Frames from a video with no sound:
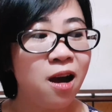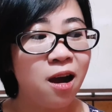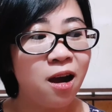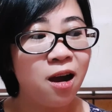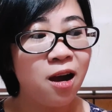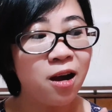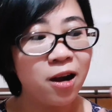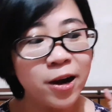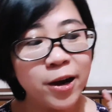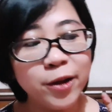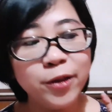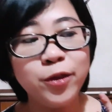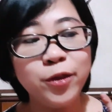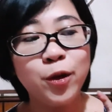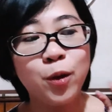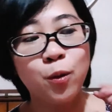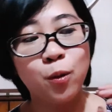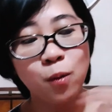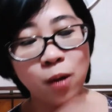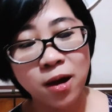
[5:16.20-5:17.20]
are the
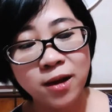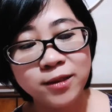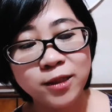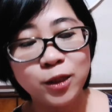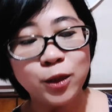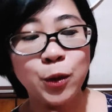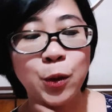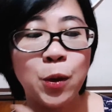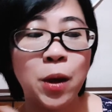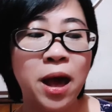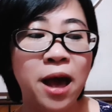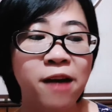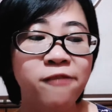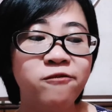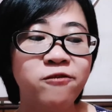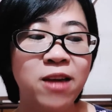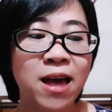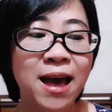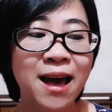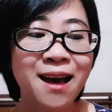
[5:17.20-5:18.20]
ones who have
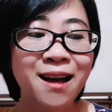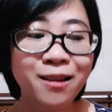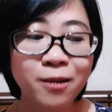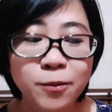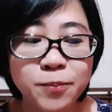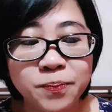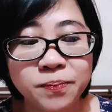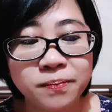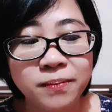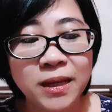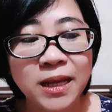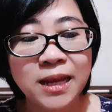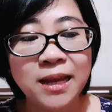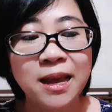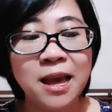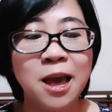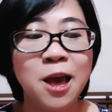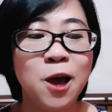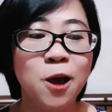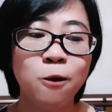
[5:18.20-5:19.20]
helped me
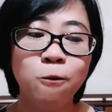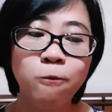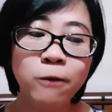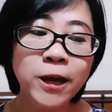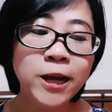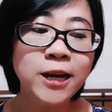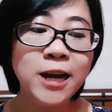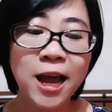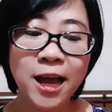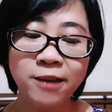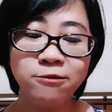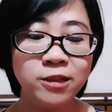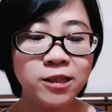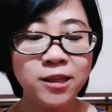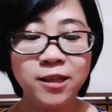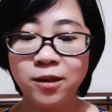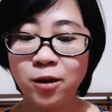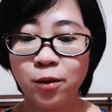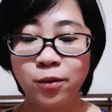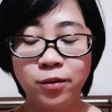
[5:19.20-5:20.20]
when I
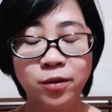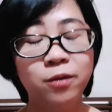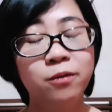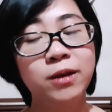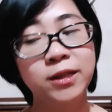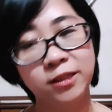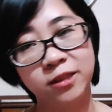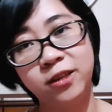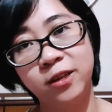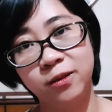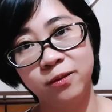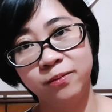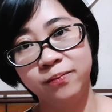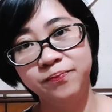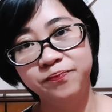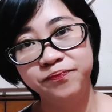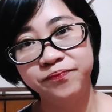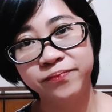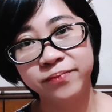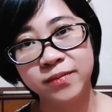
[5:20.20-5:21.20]
really don't know what to do,
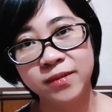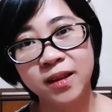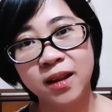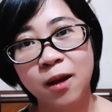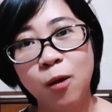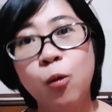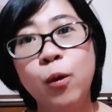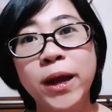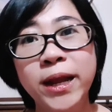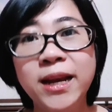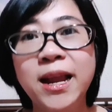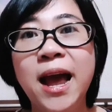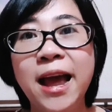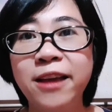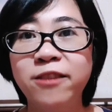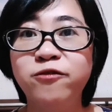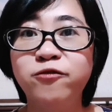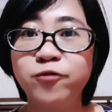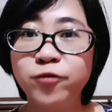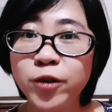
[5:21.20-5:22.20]
when
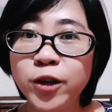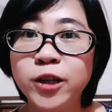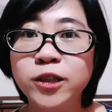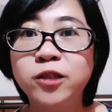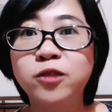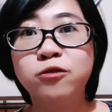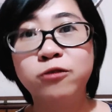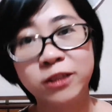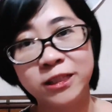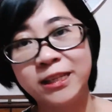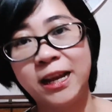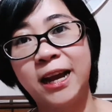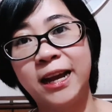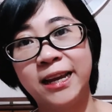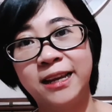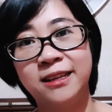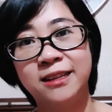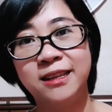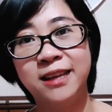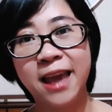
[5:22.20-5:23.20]
I first
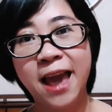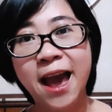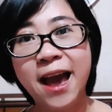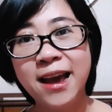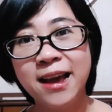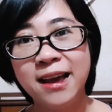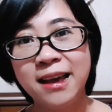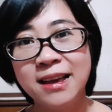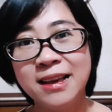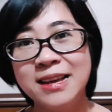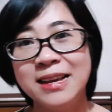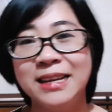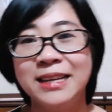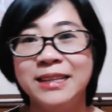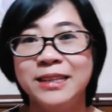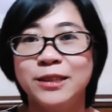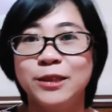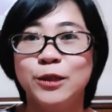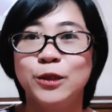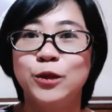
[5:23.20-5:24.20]
resigned. Yeah,
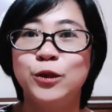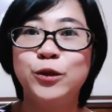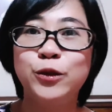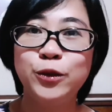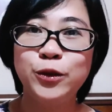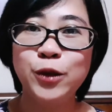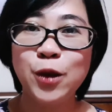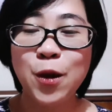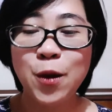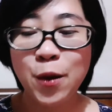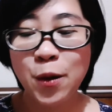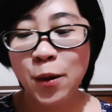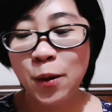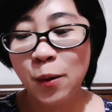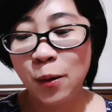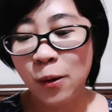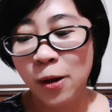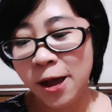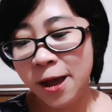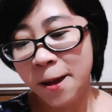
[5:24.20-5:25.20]

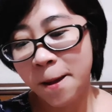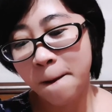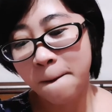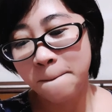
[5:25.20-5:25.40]
so